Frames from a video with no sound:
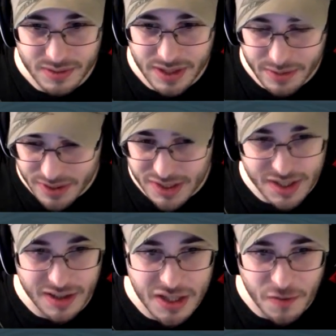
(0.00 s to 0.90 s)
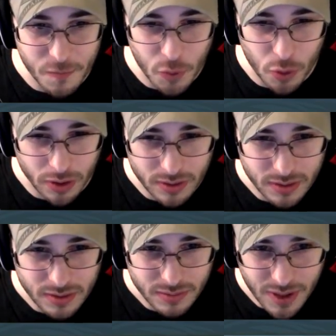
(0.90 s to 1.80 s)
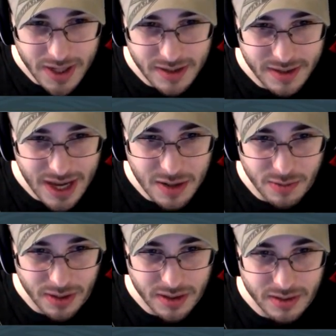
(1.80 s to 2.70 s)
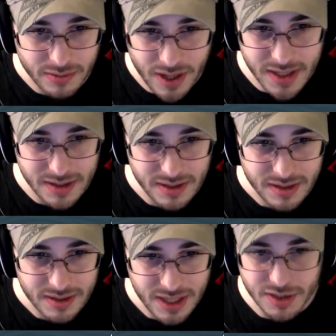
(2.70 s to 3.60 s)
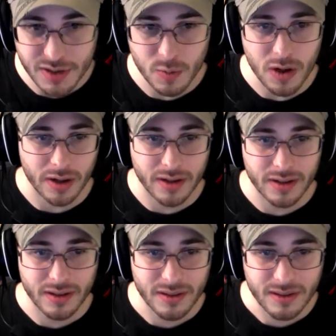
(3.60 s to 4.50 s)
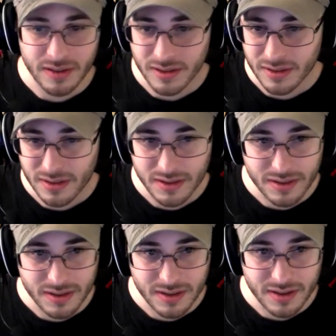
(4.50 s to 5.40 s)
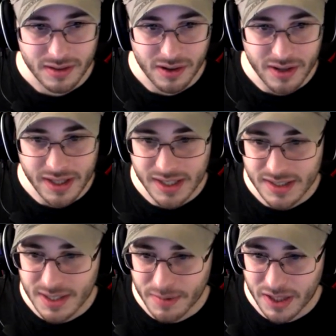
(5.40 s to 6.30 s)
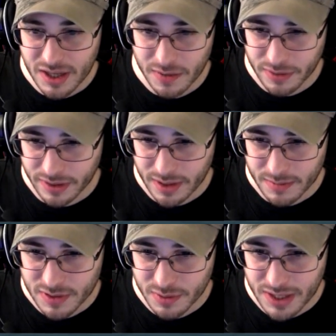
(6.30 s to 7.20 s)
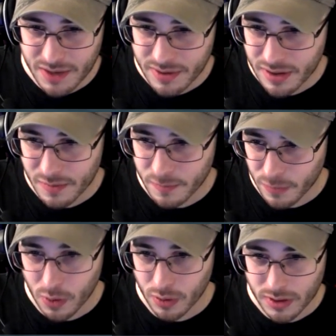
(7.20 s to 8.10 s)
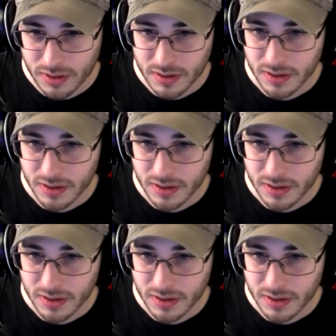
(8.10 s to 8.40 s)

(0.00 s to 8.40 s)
And then we just delete the floor, right? That'll work, right? That should work. All I need is something covering them. So we get rid of the floor.